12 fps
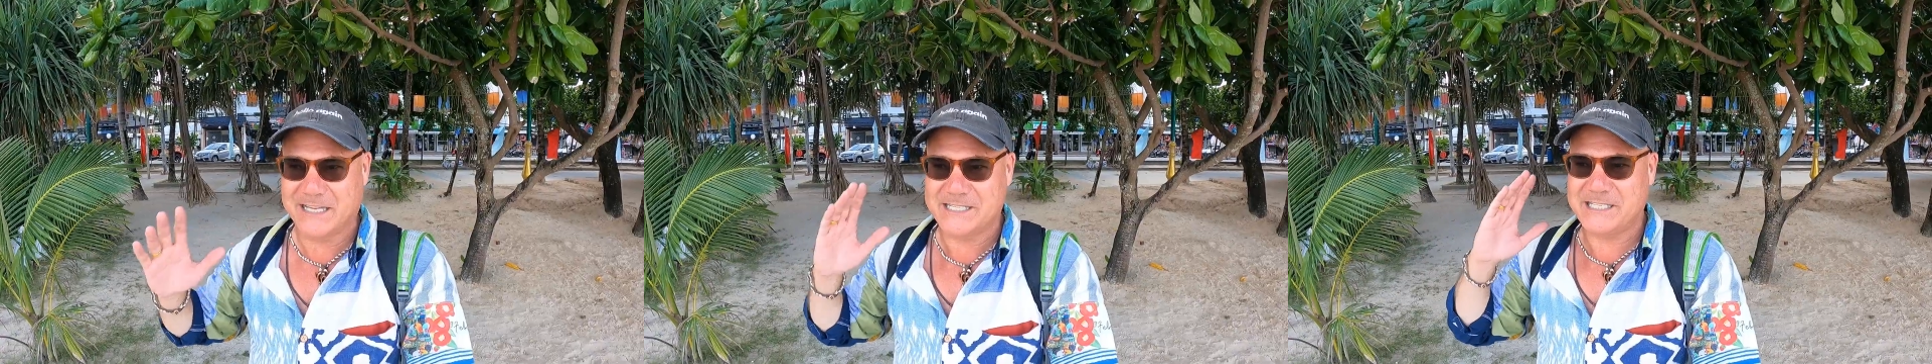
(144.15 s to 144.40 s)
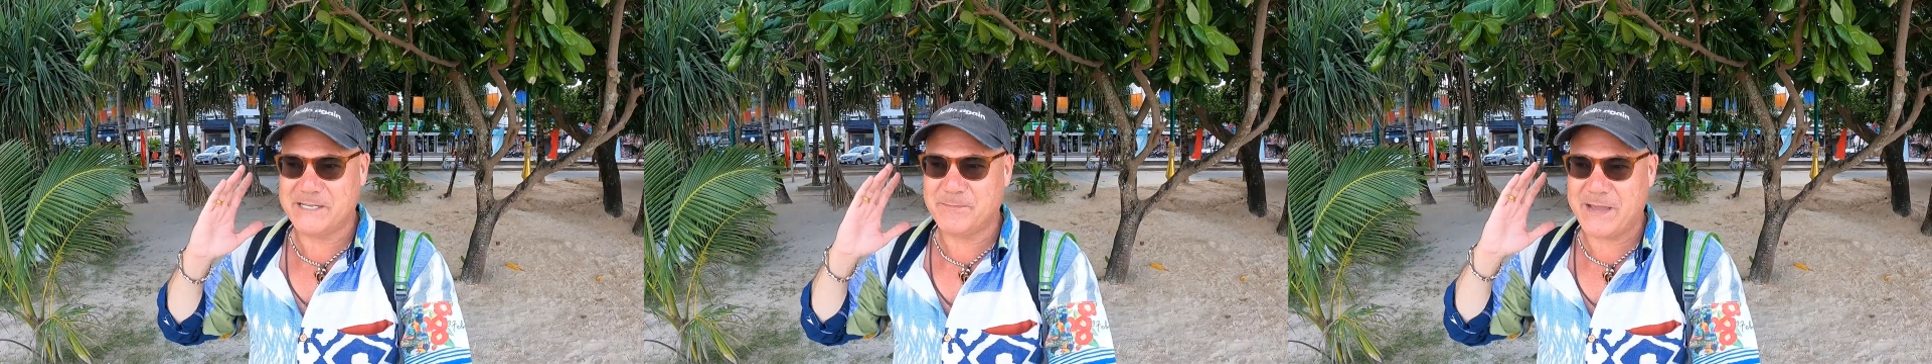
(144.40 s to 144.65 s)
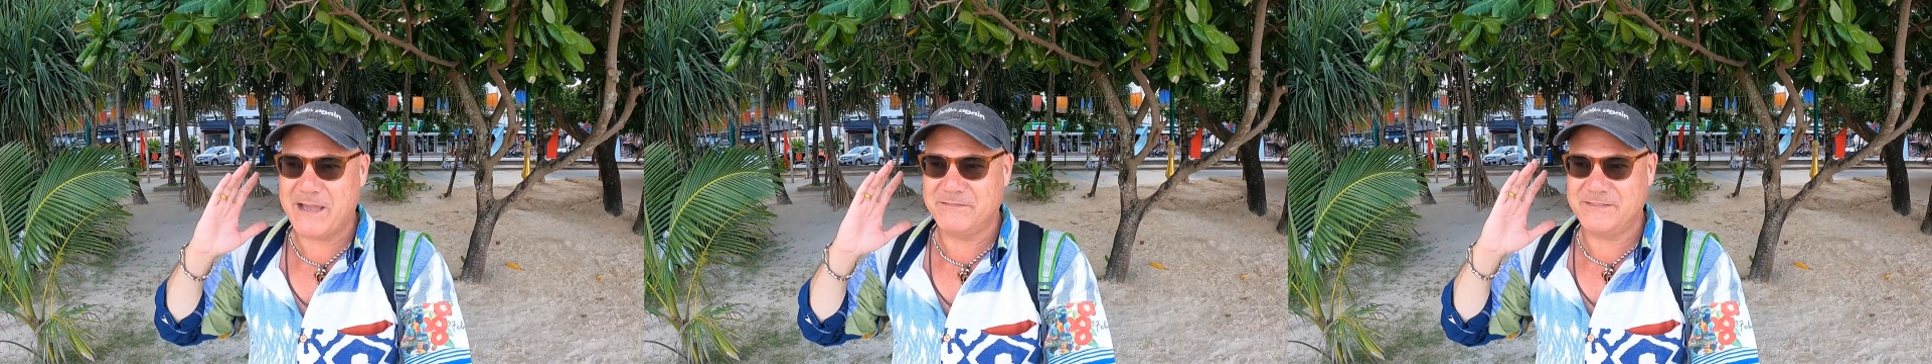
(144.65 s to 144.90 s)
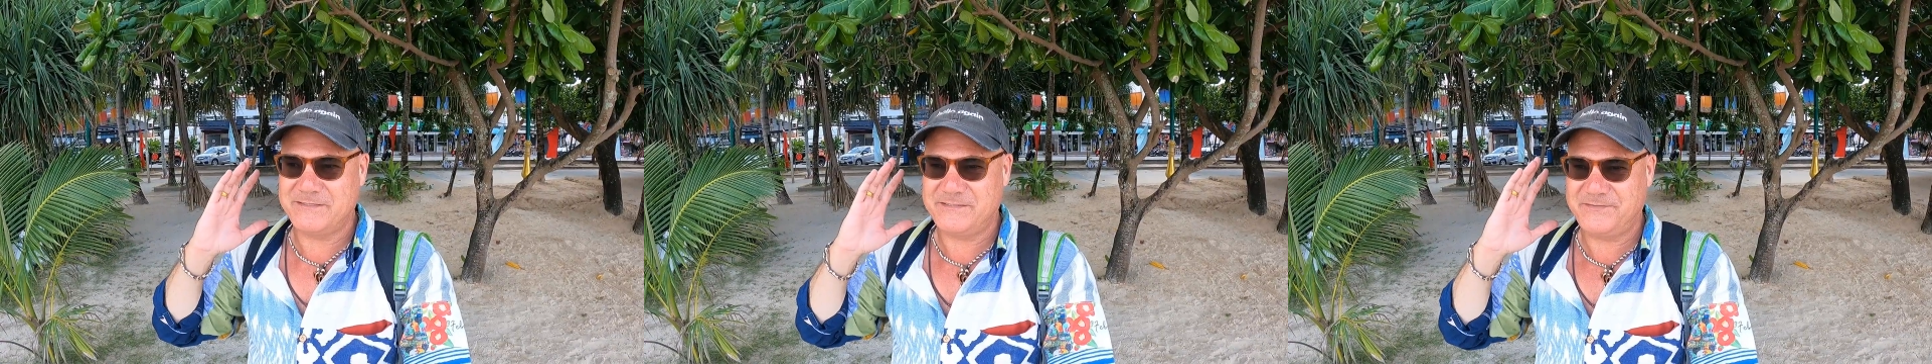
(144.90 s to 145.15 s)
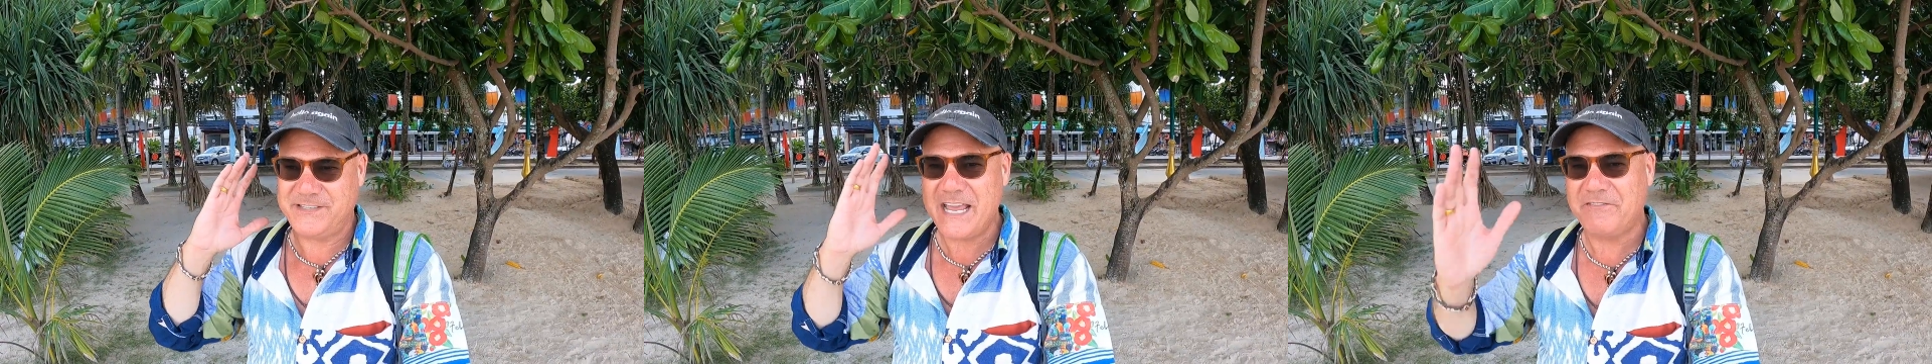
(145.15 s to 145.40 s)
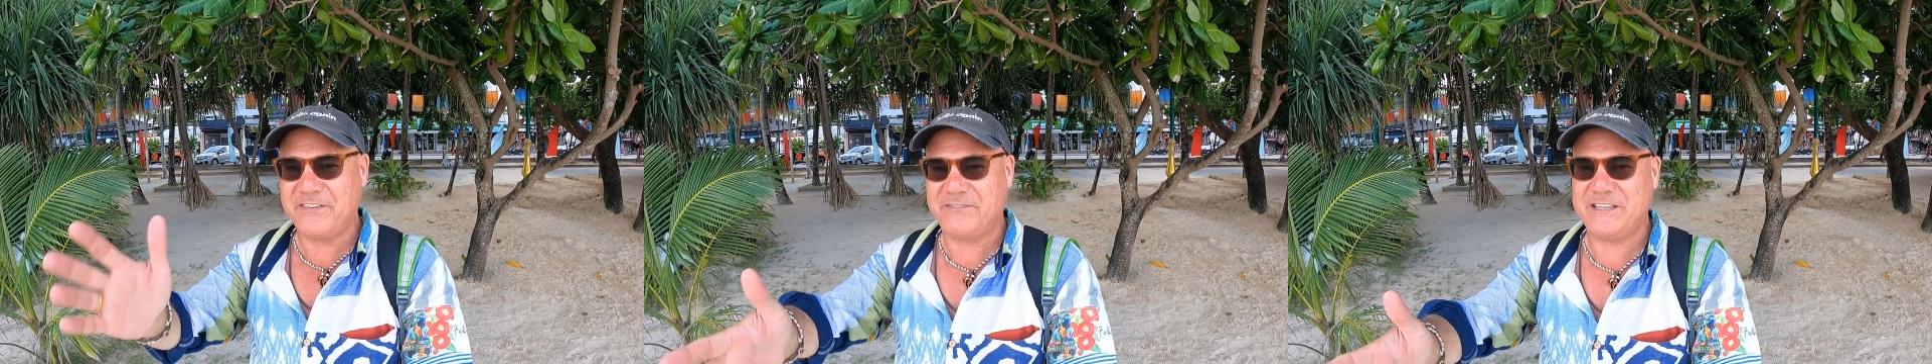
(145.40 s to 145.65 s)
because it's about
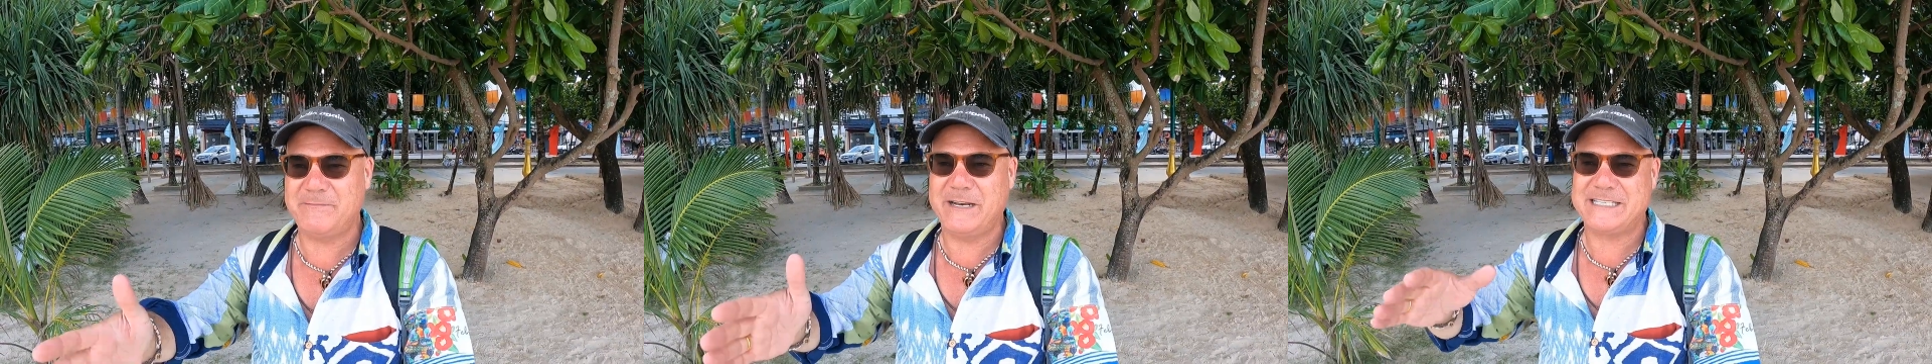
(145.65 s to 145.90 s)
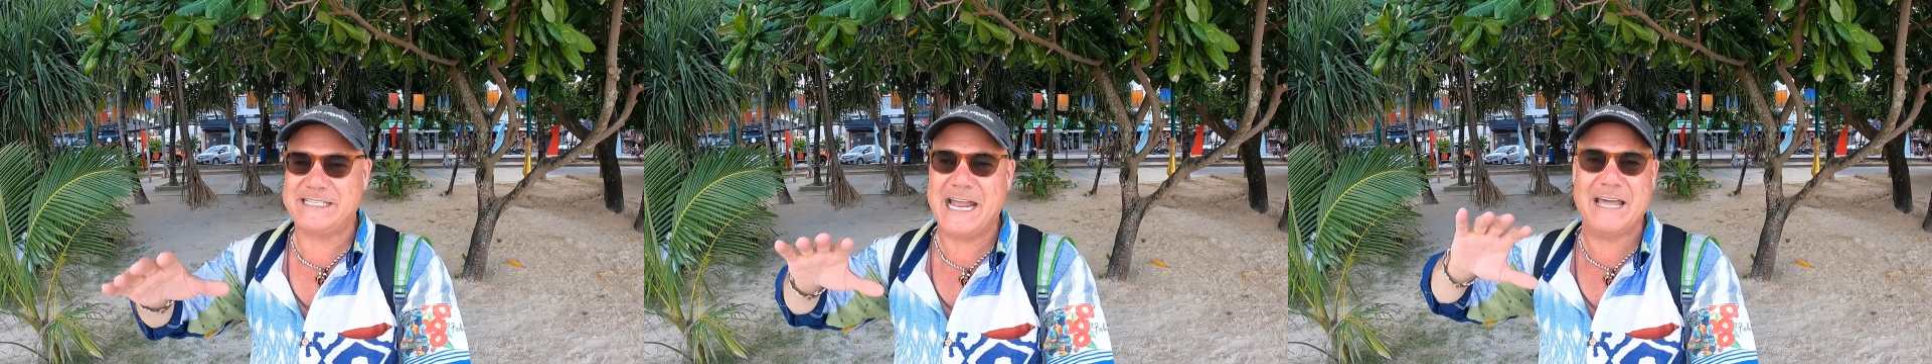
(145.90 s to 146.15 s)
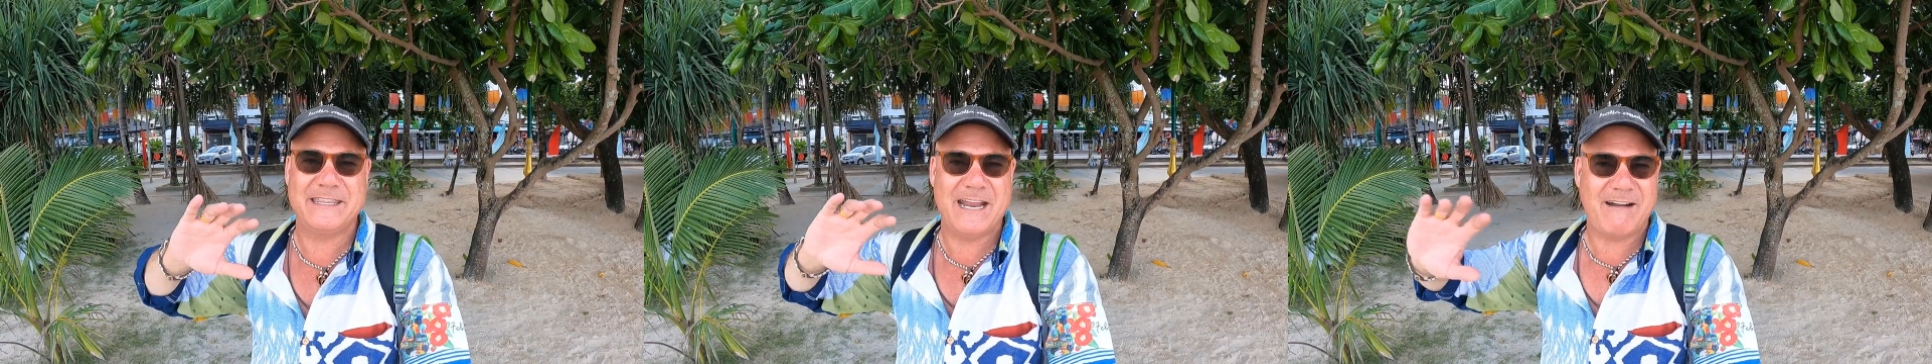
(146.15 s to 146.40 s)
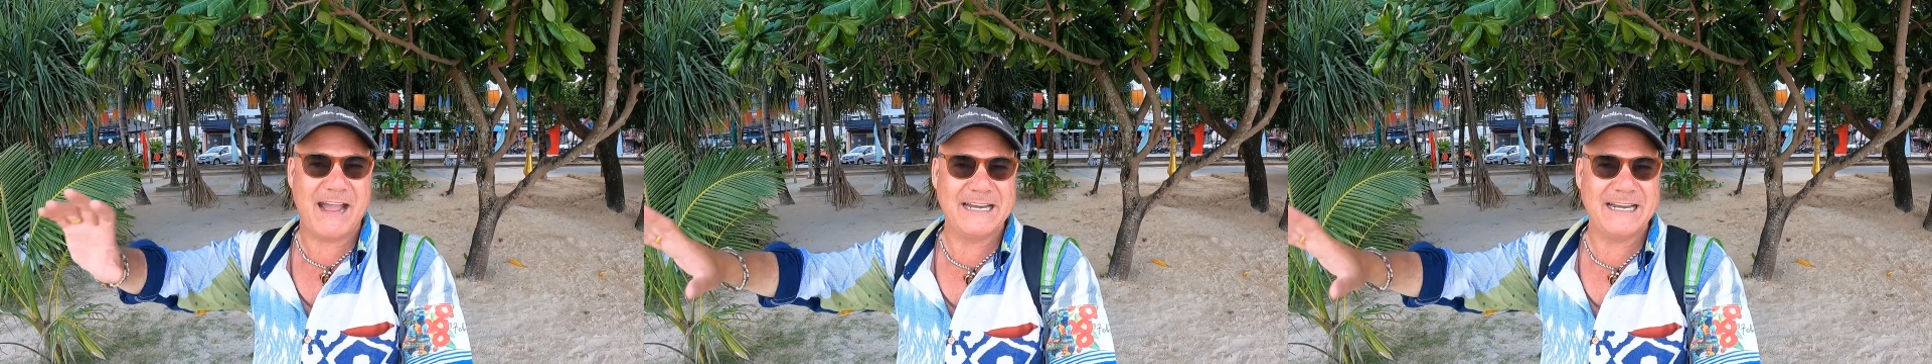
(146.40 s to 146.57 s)
10 or 15 minutes down there.